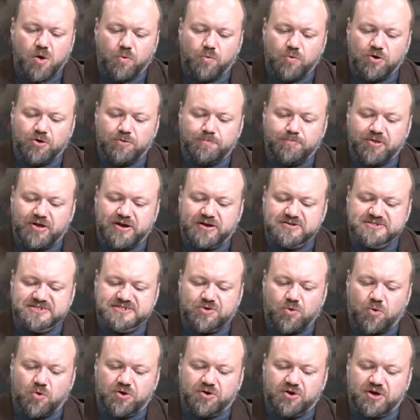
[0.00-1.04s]
Will Blair
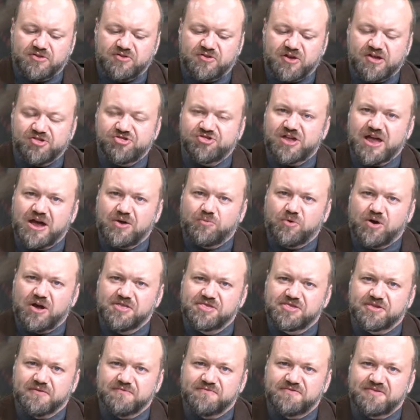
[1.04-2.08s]
scored on touchdown
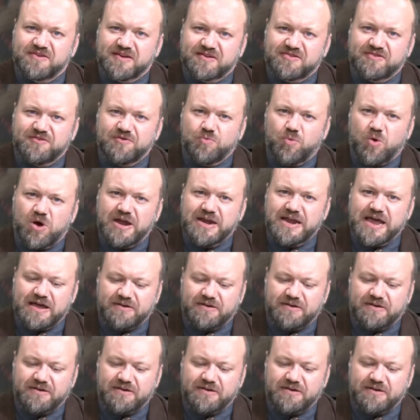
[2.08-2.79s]
runs of 61